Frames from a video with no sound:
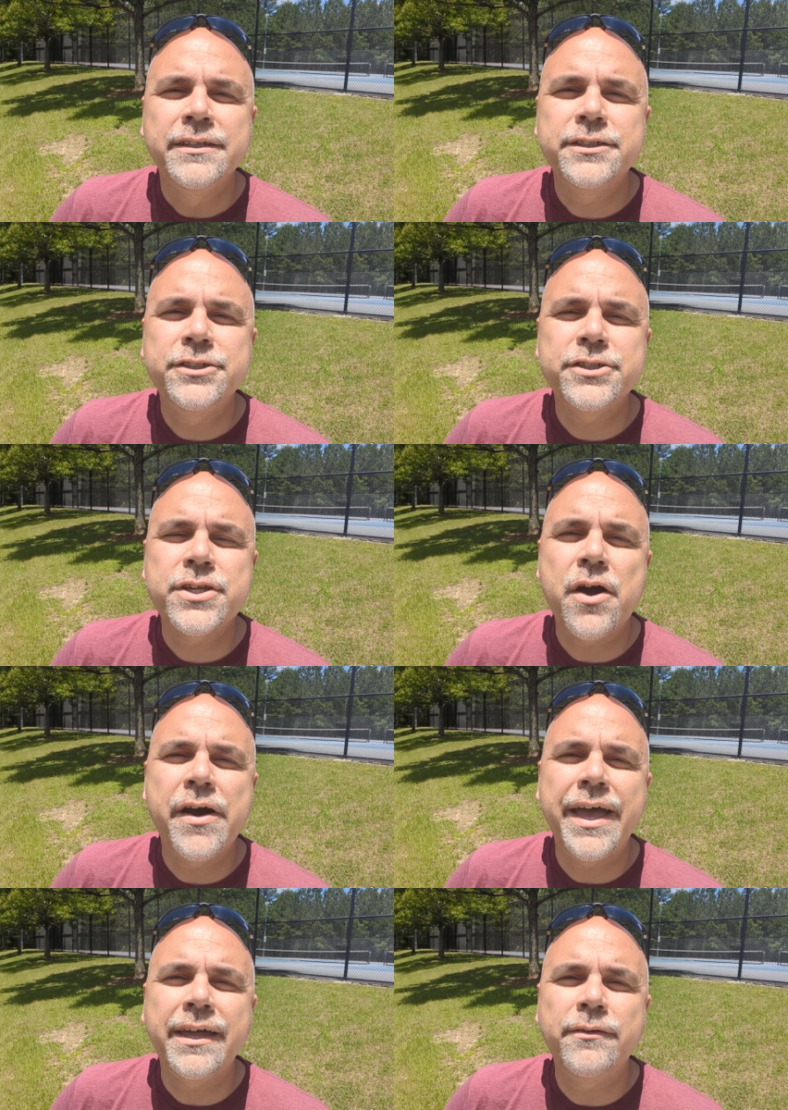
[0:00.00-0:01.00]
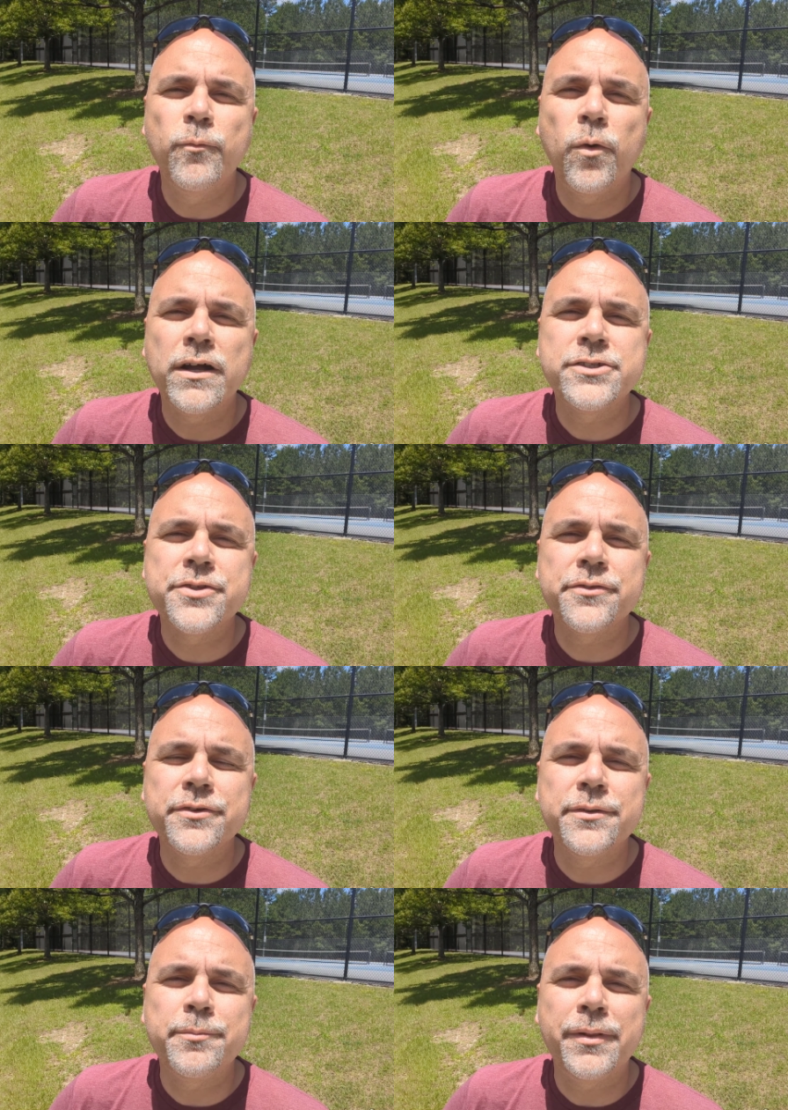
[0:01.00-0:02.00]
to just go ahead and watch
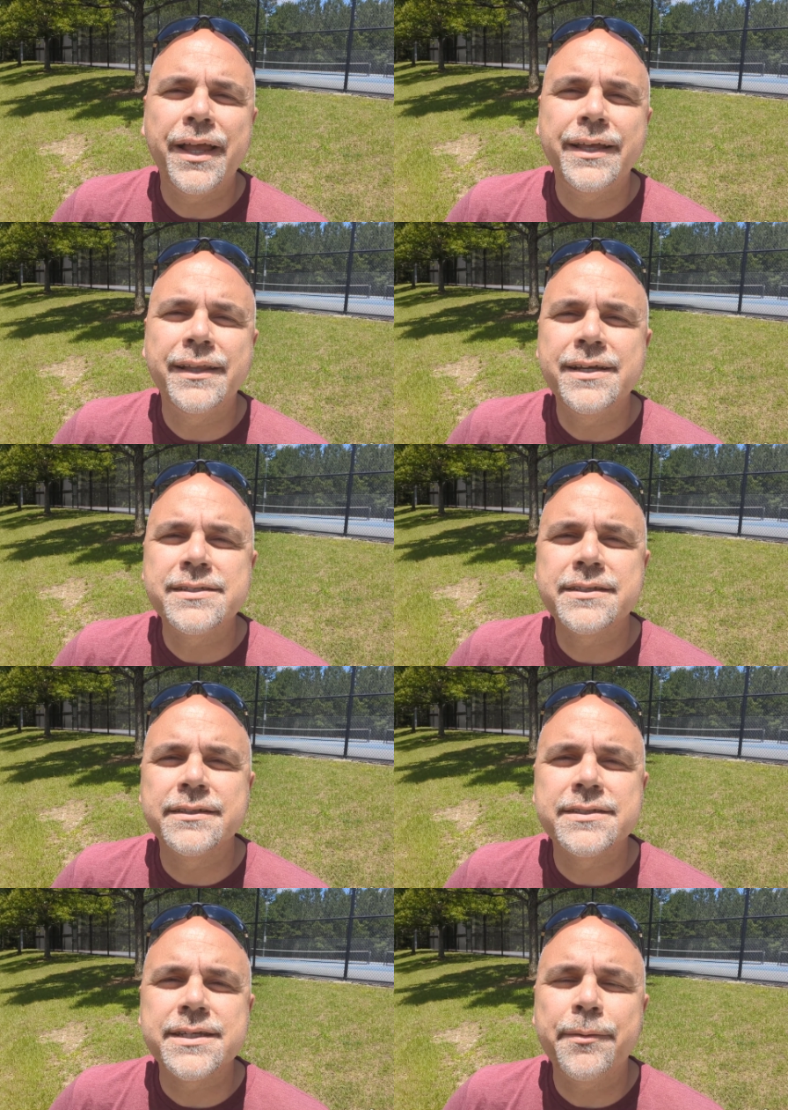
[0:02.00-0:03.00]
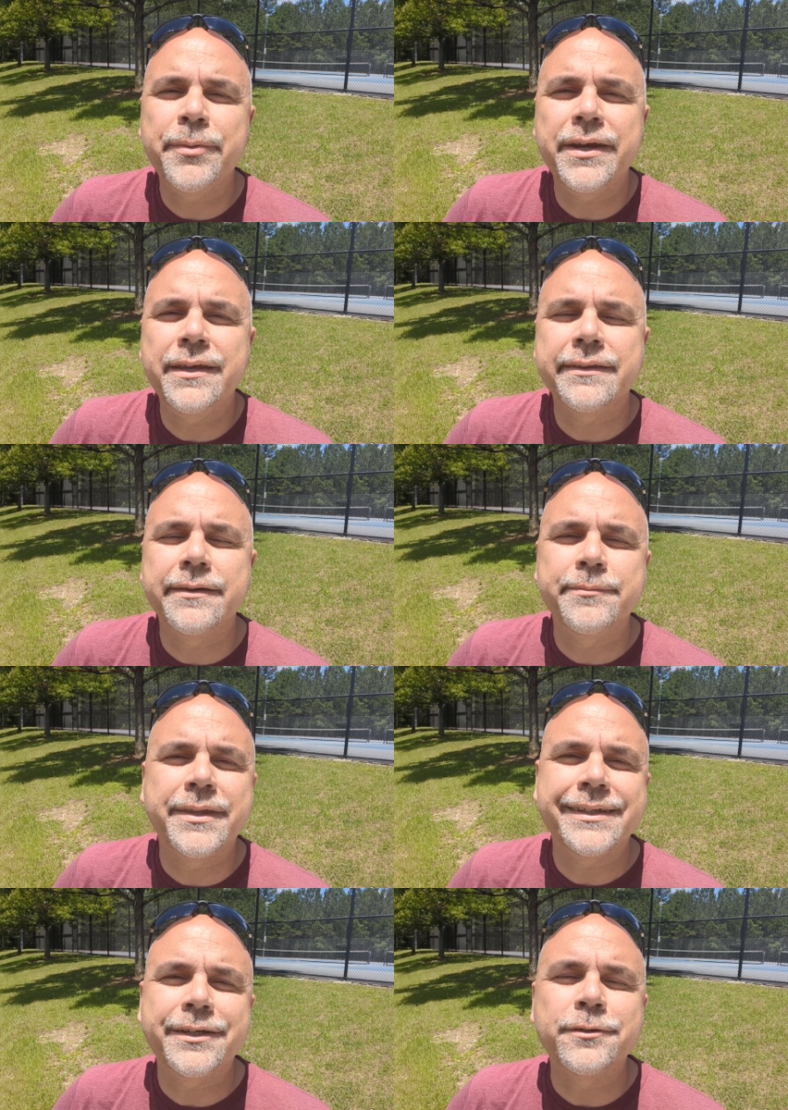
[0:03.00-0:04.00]
through the playlist and skip any of them
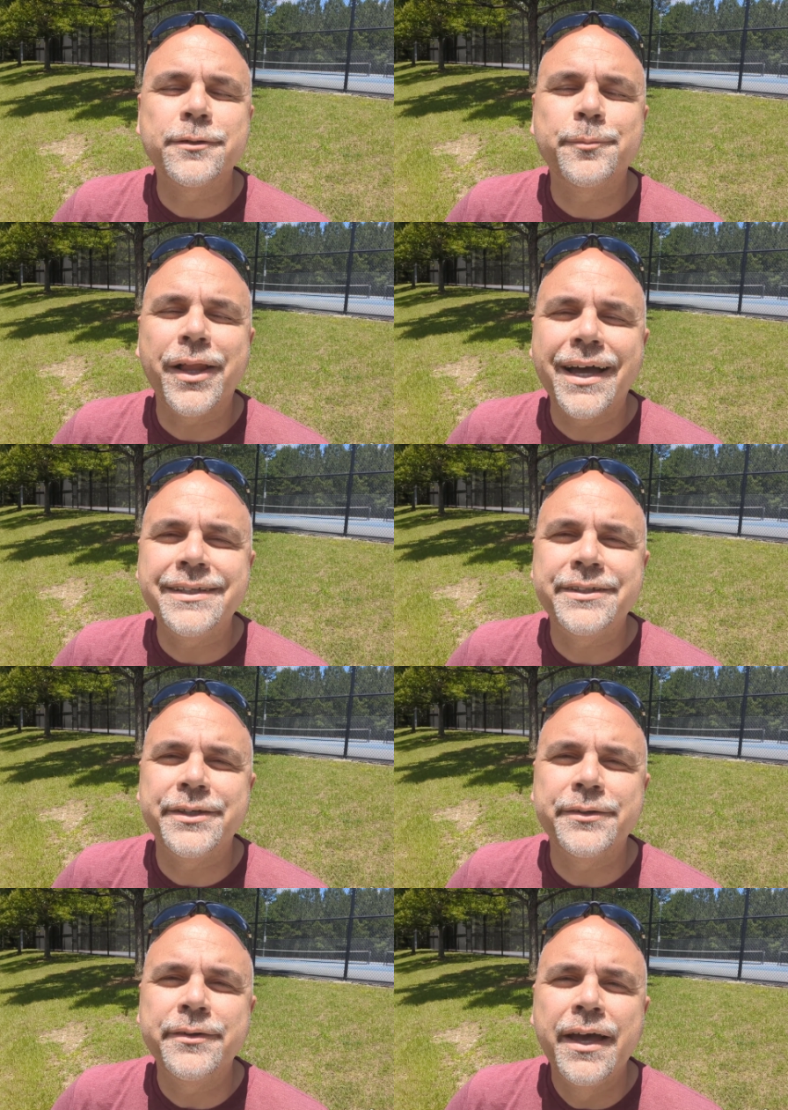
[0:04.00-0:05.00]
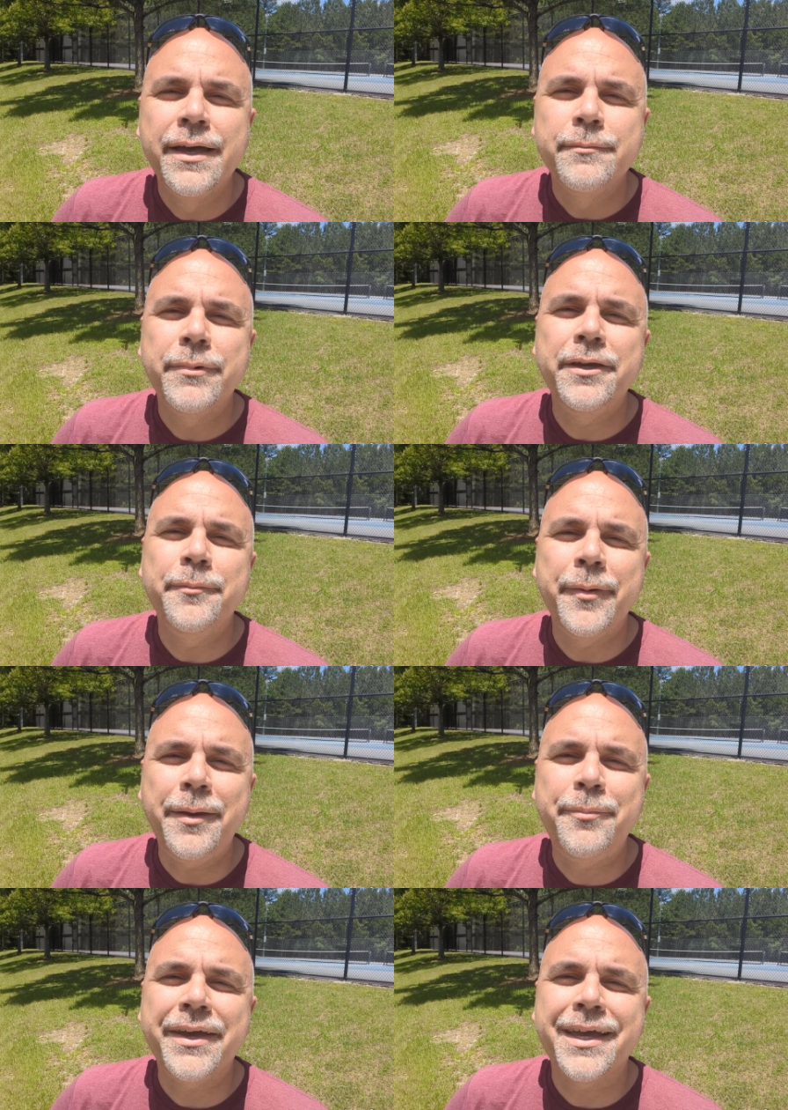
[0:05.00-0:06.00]
that don't apply to you, but you
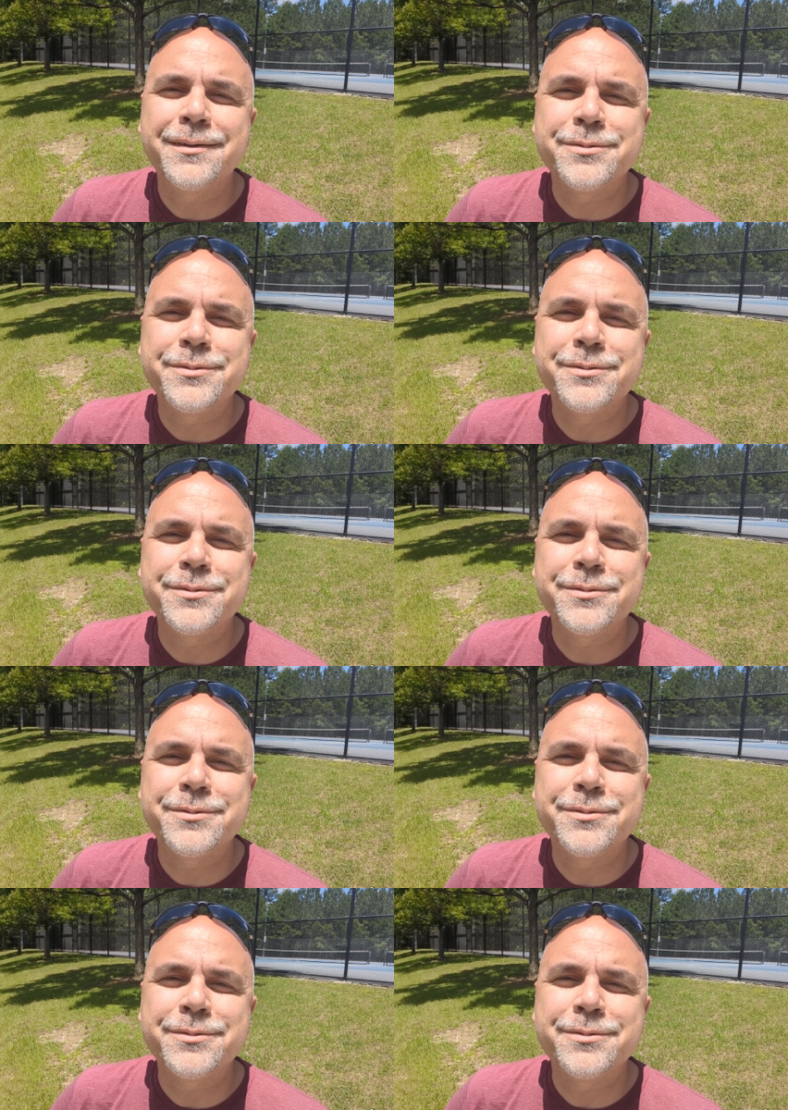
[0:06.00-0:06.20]
may pick up